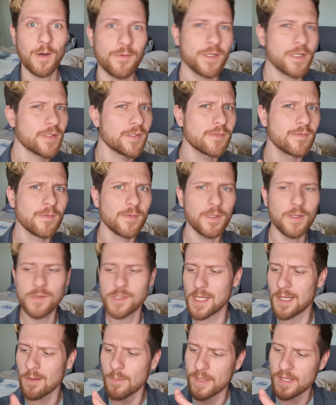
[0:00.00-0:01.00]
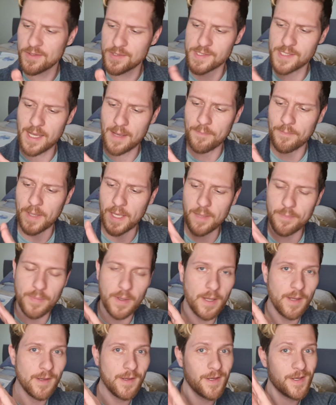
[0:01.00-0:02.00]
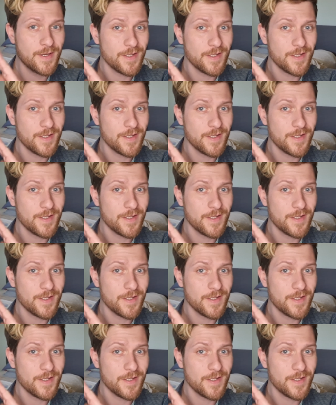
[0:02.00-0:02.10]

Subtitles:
just use a little bit of sandpaper,